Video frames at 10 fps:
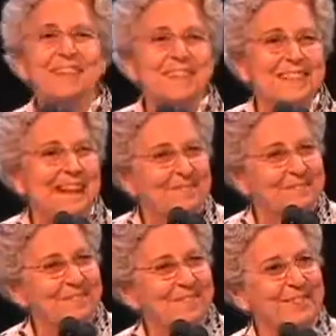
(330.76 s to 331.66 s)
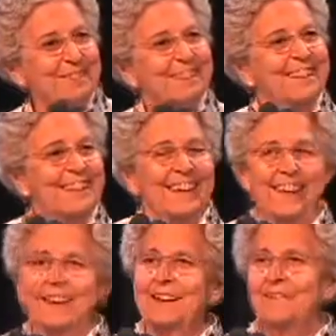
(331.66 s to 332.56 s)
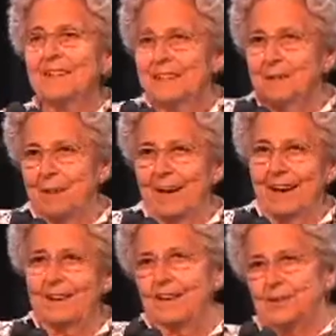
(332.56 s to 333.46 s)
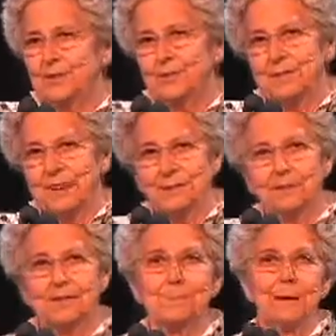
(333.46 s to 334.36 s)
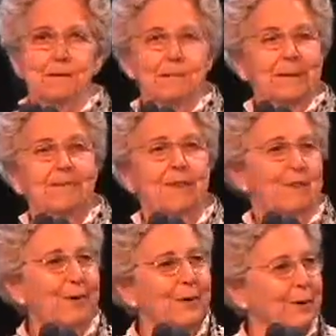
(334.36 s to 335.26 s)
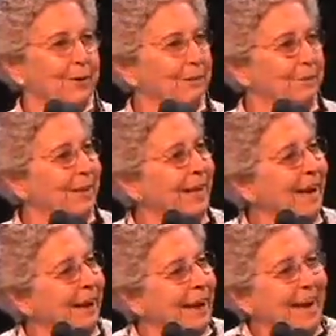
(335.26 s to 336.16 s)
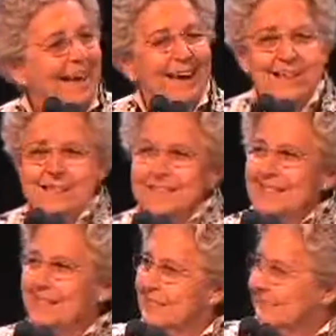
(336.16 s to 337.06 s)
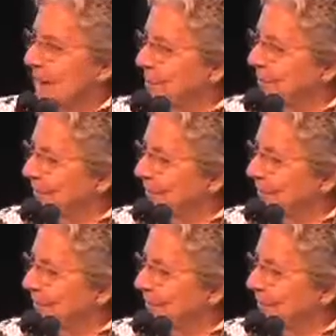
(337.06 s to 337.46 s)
which some of you in the back in the two tables probably have never heard, but some